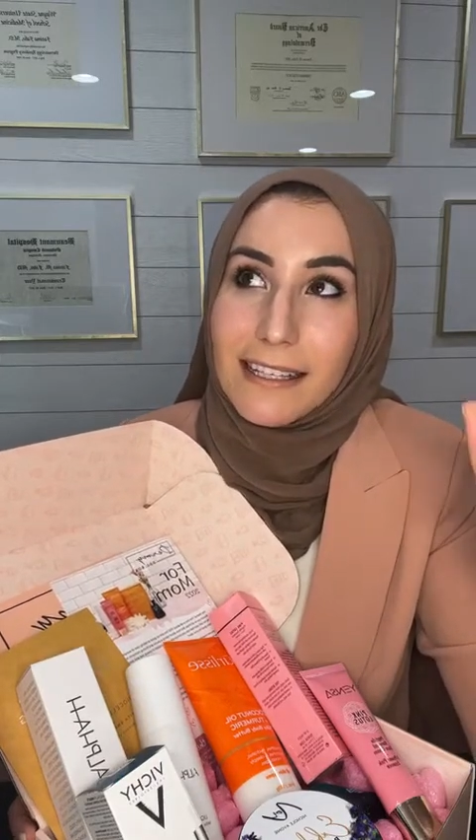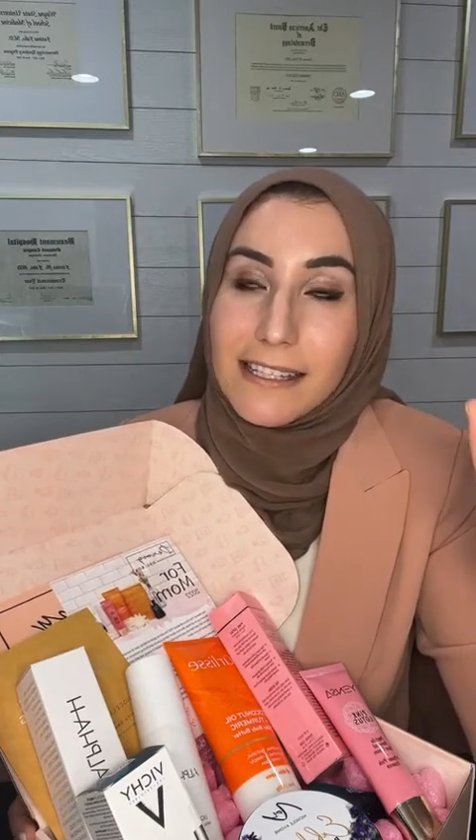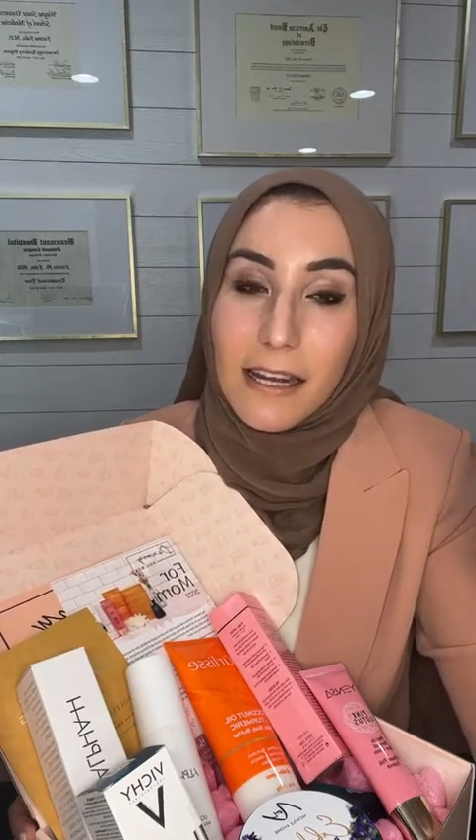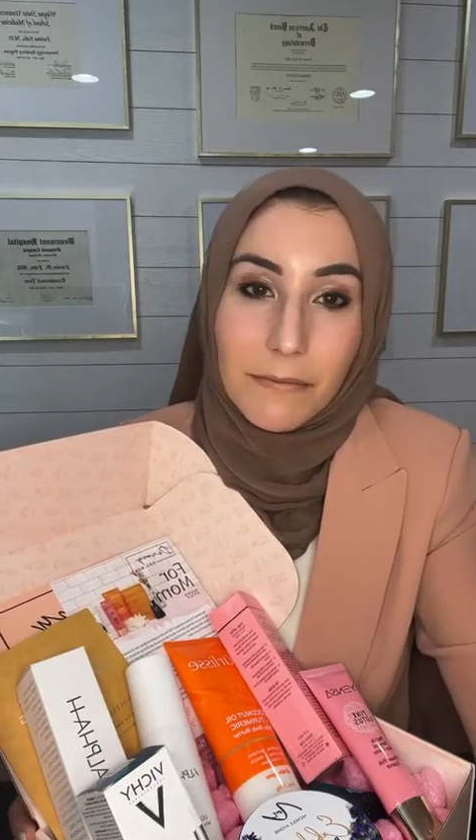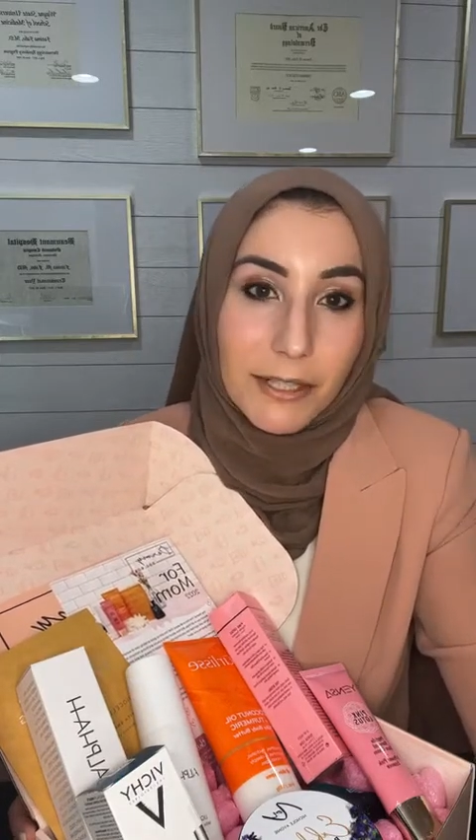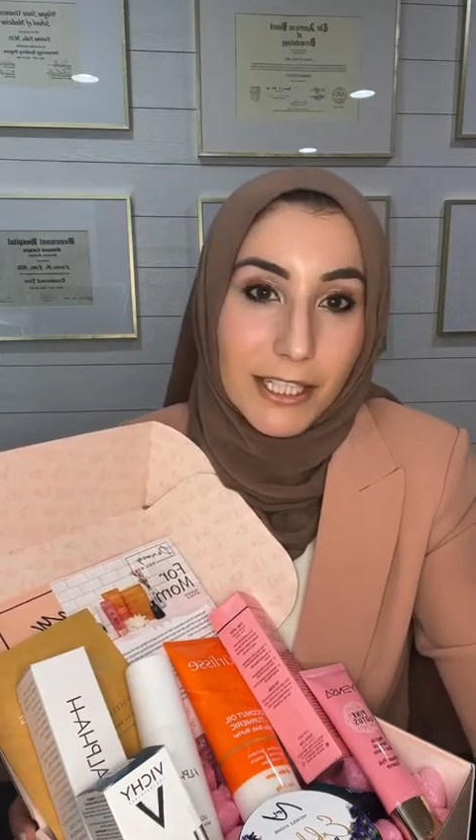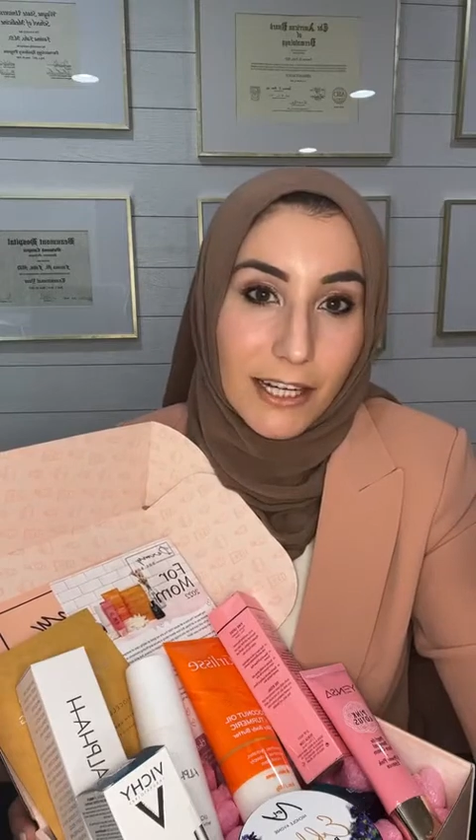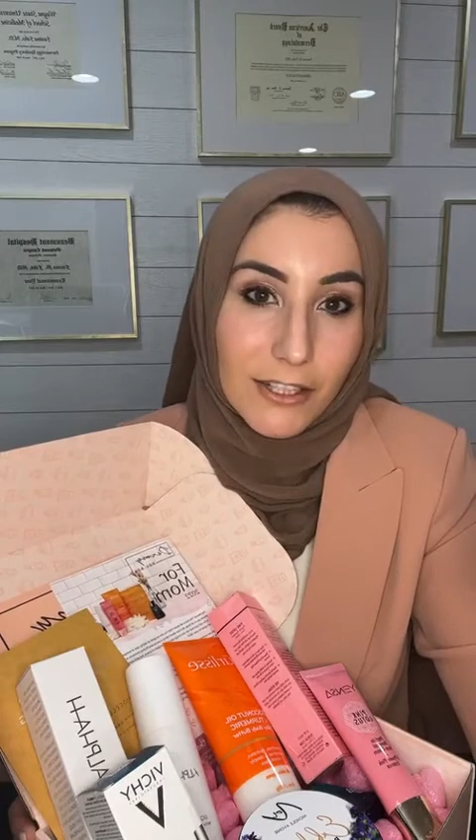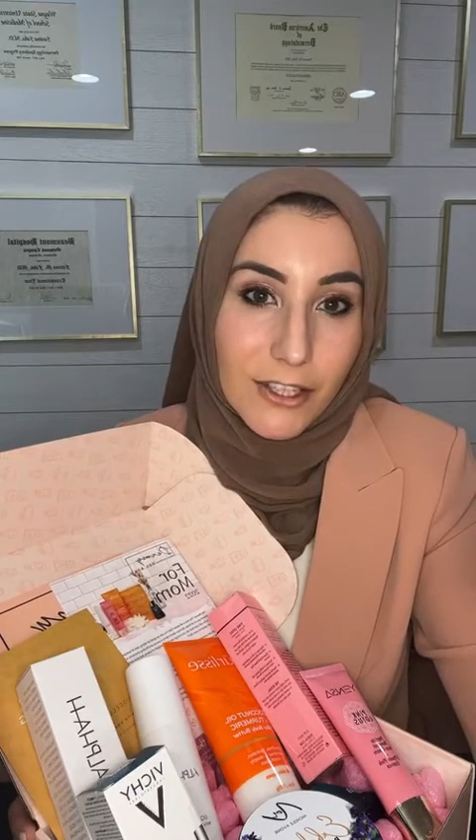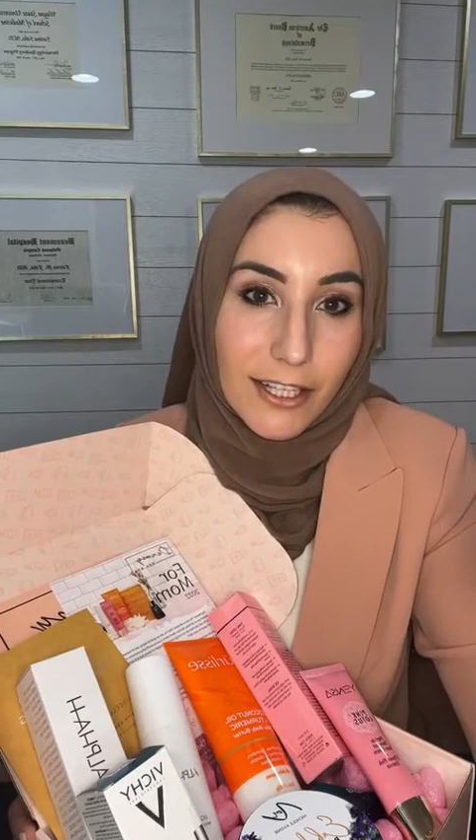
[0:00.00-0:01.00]
sun
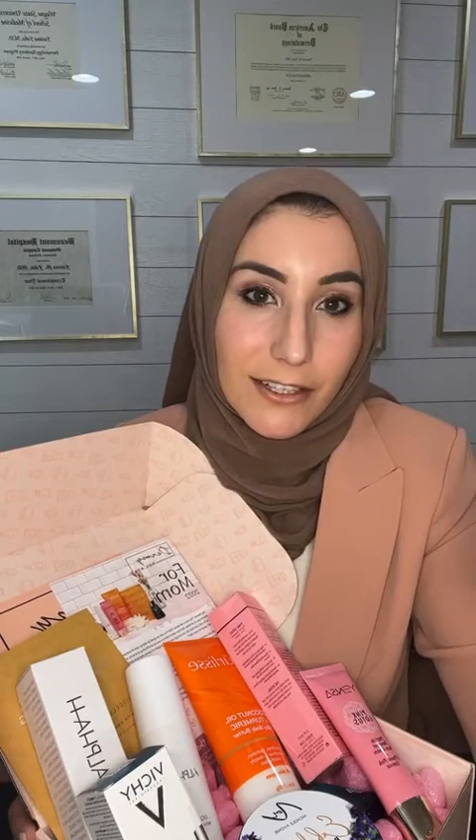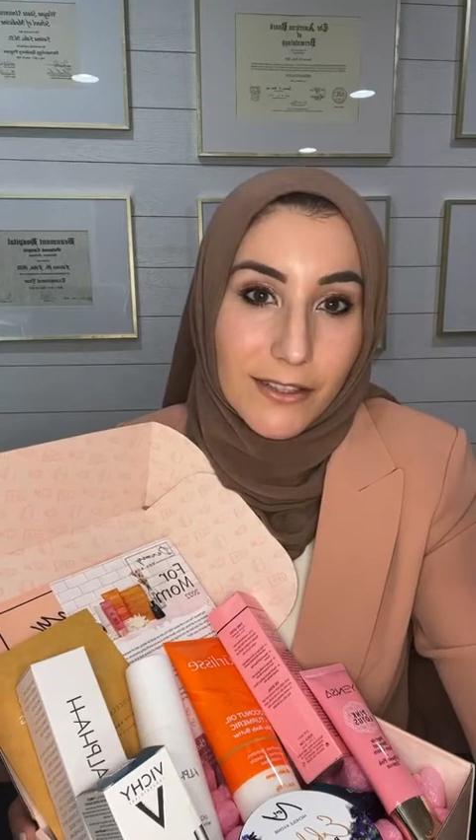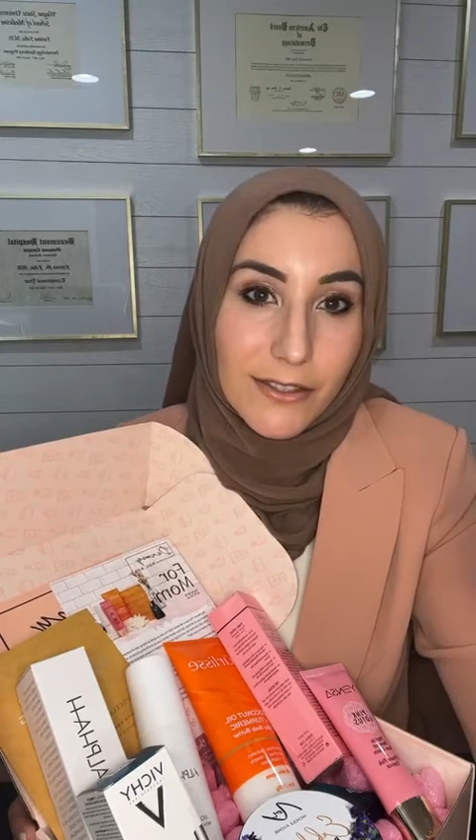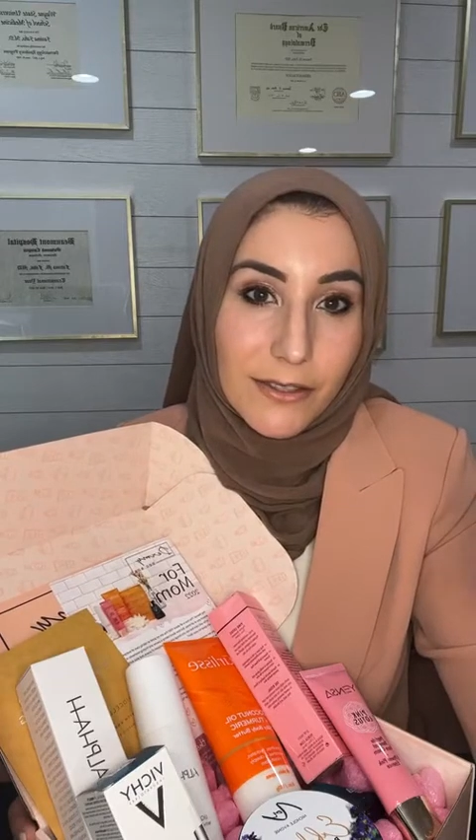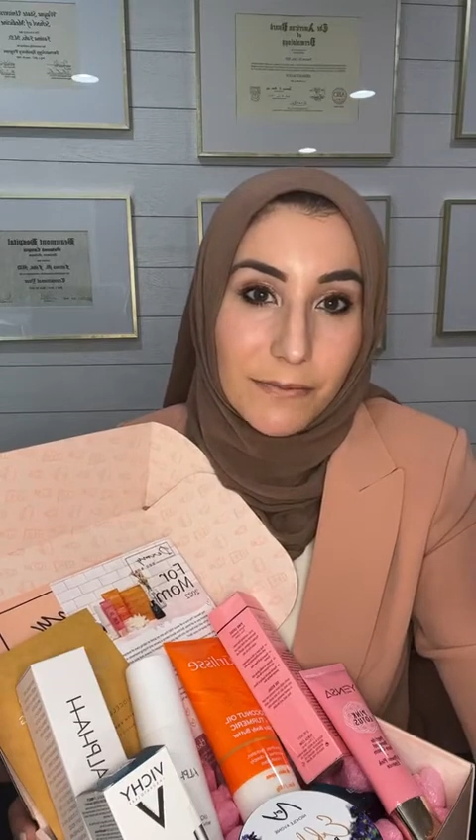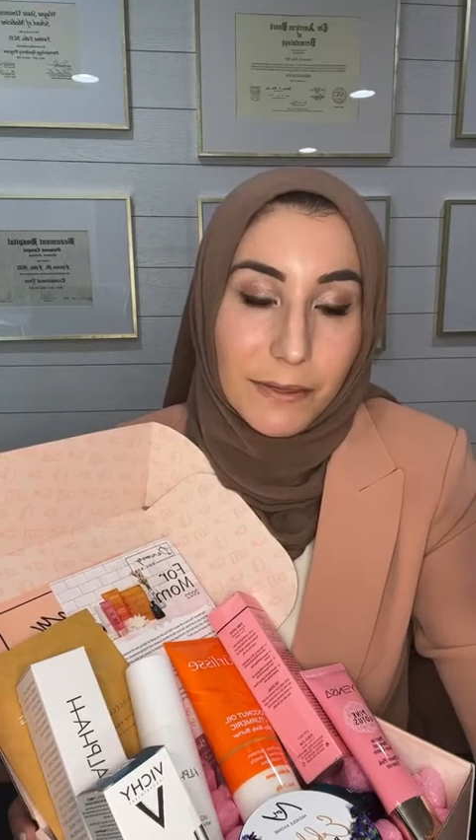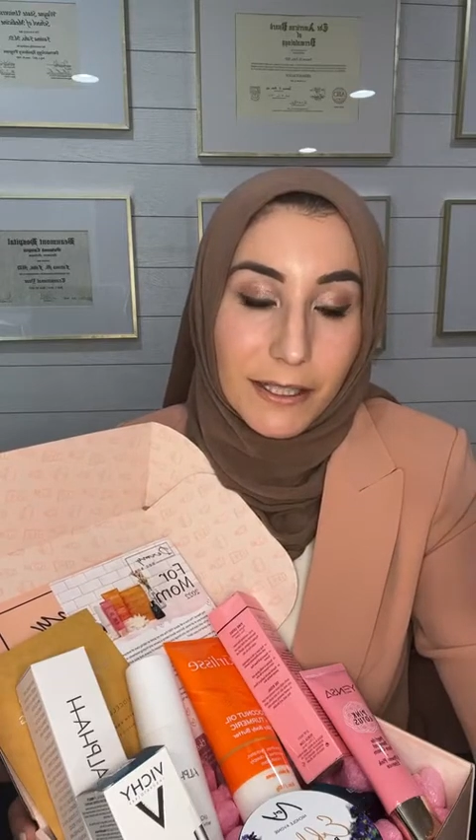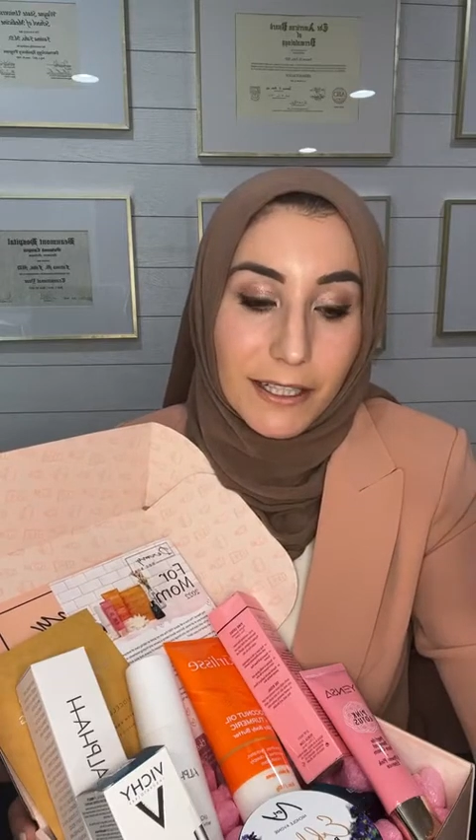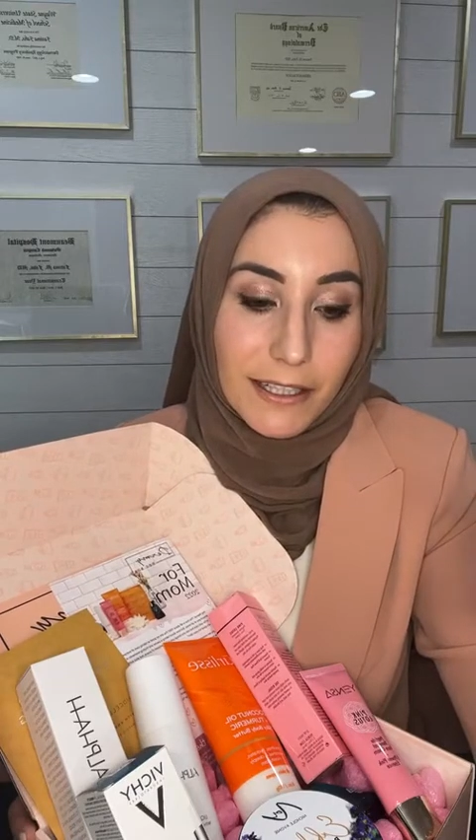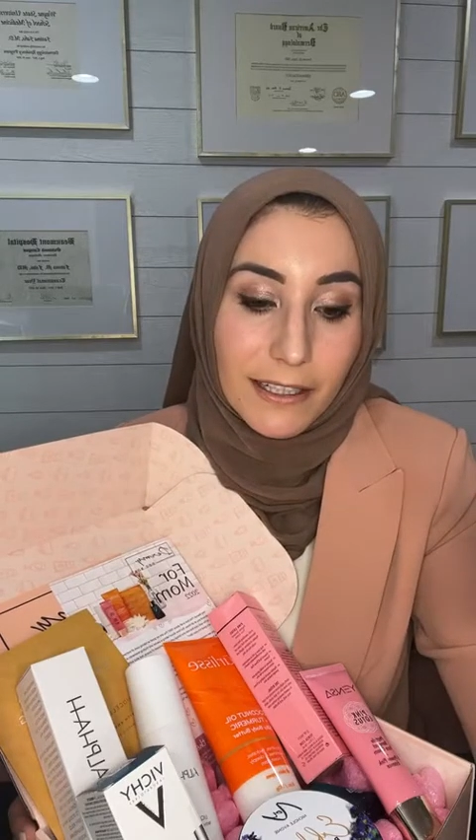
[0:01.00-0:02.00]
protection
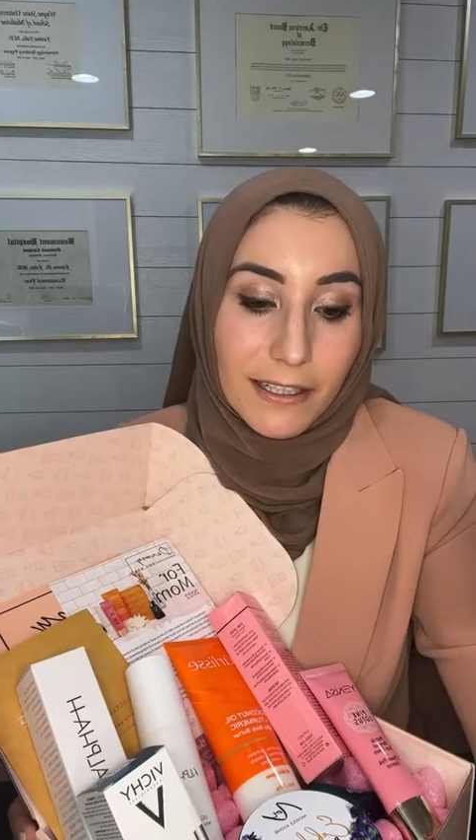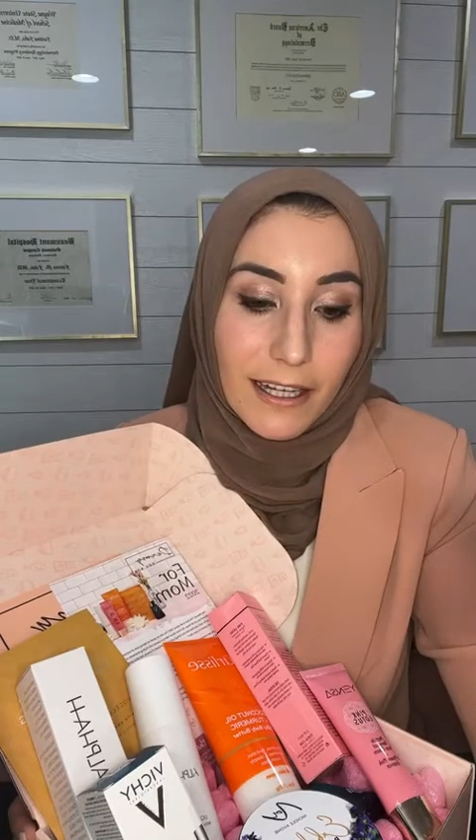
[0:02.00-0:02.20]
super